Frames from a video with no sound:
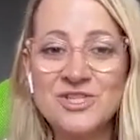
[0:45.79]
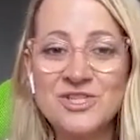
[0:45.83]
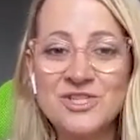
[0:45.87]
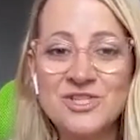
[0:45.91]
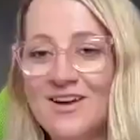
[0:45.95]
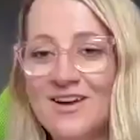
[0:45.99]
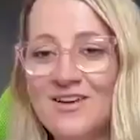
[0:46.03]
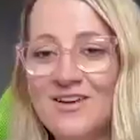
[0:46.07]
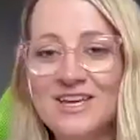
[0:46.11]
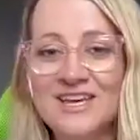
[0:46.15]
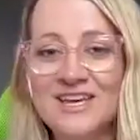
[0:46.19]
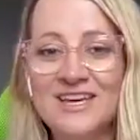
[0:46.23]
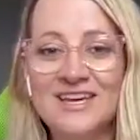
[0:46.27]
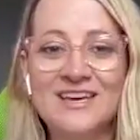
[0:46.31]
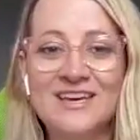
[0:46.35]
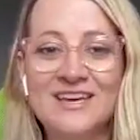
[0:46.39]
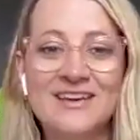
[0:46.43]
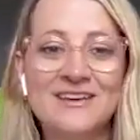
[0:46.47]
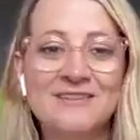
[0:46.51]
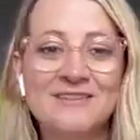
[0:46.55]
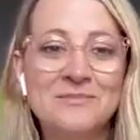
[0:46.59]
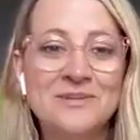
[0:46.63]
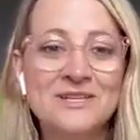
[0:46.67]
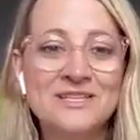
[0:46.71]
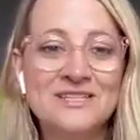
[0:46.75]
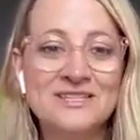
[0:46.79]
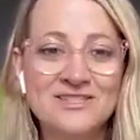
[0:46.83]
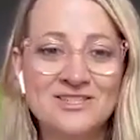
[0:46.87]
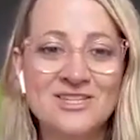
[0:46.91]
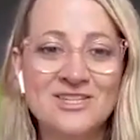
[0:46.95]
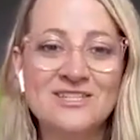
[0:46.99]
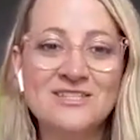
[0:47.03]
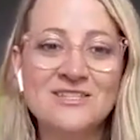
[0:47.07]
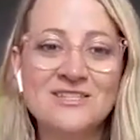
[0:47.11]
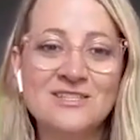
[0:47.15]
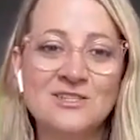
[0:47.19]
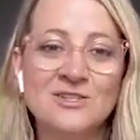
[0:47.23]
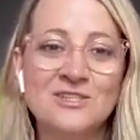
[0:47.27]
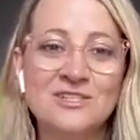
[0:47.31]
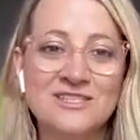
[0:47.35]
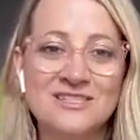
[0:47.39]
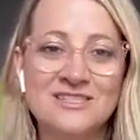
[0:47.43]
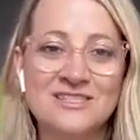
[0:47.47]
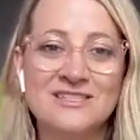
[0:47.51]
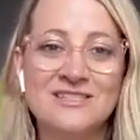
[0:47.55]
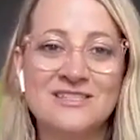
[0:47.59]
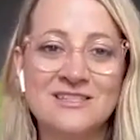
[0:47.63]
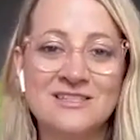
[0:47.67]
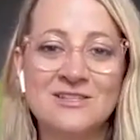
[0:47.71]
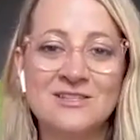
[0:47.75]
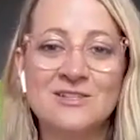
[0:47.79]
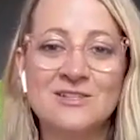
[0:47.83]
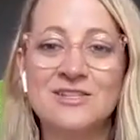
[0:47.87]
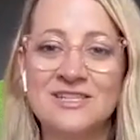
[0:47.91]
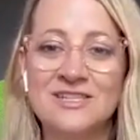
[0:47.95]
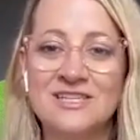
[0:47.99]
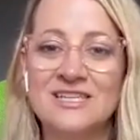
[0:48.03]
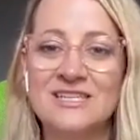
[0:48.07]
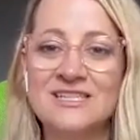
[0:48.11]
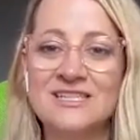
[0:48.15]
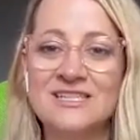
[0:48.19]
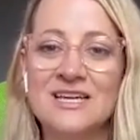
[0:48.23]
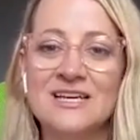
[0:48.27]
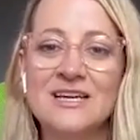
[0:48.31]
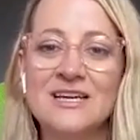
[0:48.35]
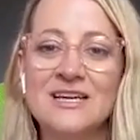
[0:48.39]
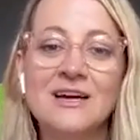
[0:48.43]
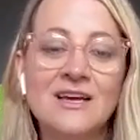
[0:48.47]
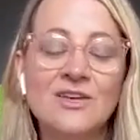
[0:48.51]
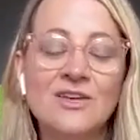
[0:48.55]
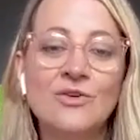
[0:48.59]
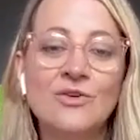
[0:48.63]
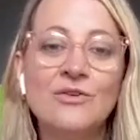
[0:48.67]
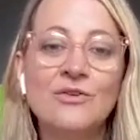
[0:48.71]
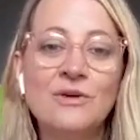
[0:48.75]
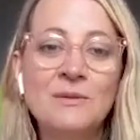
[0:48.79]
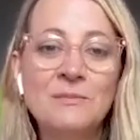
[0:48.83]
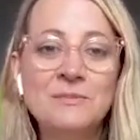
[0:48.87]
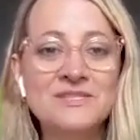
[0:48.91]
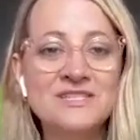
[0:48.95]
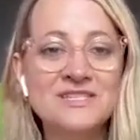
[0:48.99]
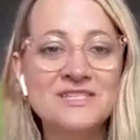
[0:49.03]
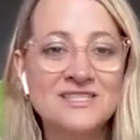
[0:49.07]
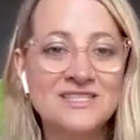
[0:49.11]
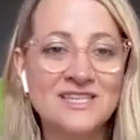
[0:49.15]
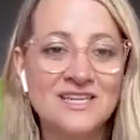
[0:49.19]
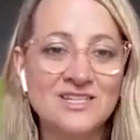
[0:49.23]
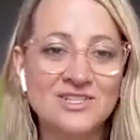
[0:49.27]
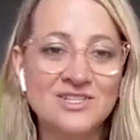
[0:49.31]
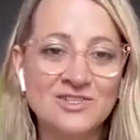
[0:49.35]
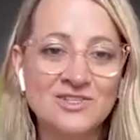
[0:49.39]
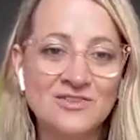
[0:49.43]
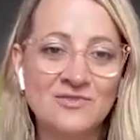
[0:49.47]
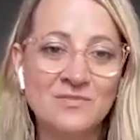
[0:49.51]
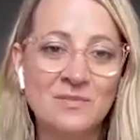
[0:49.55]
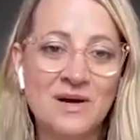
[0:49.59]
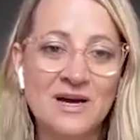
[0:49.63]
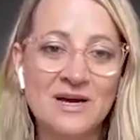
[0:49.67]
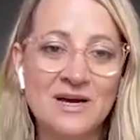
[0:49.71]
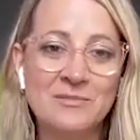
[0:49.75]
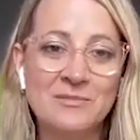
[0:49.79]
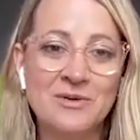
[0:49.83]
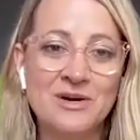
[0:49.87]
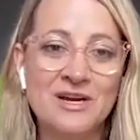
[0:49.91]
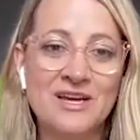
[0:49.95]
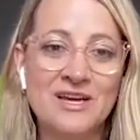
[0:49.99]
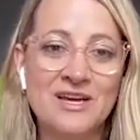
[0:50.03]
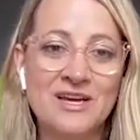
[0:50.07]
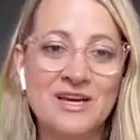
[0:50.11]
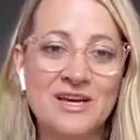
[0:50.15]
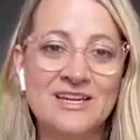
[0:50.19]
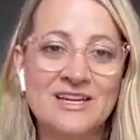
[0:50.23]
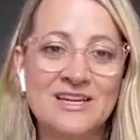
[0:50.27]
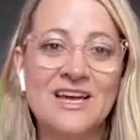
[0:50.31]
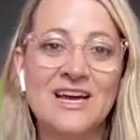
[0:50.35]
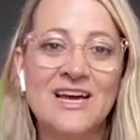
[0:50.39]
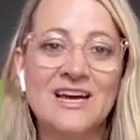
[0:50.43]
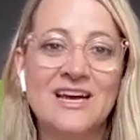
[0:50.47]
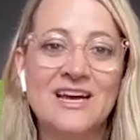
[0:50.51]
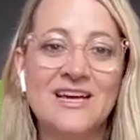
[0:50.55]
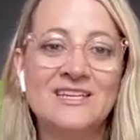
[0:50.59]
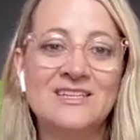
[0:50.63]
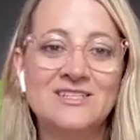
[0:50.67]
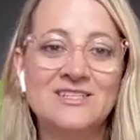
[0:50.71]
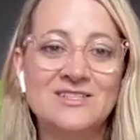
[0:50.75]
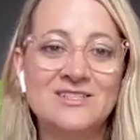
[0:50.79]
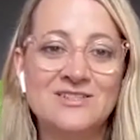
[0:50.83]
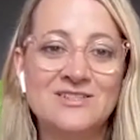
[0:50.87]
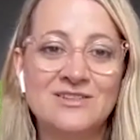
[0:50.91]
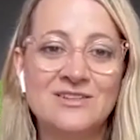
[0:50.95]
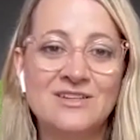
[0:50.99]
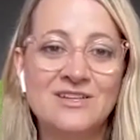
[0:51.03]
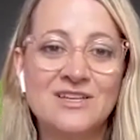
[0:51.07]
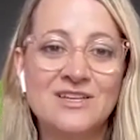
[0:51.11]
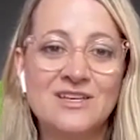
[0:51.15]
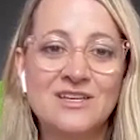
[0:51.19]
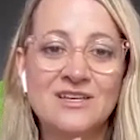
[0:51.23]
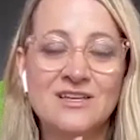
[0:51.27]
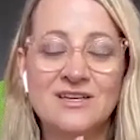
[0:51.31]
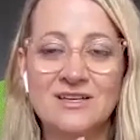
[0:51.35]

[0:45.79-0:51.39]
I don't care, but just look neat. Like you're a representation of my brand and I need to